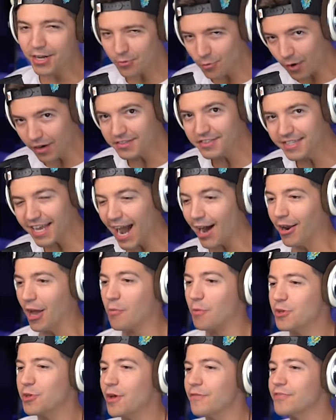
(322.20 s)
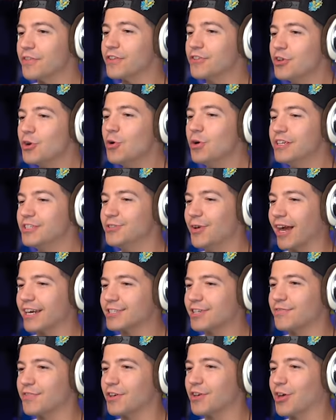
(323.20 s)
it runs out. And what you have to do is you
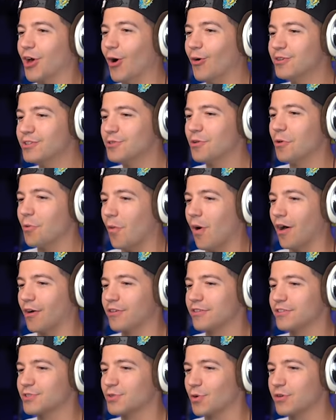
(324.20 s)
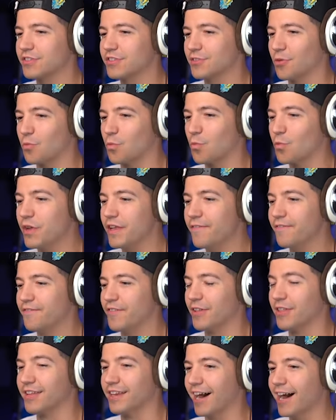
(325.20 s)
actively go to a water source to
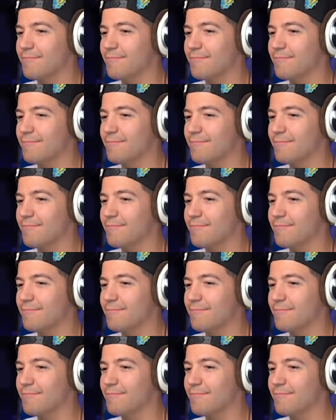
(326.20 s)
refill it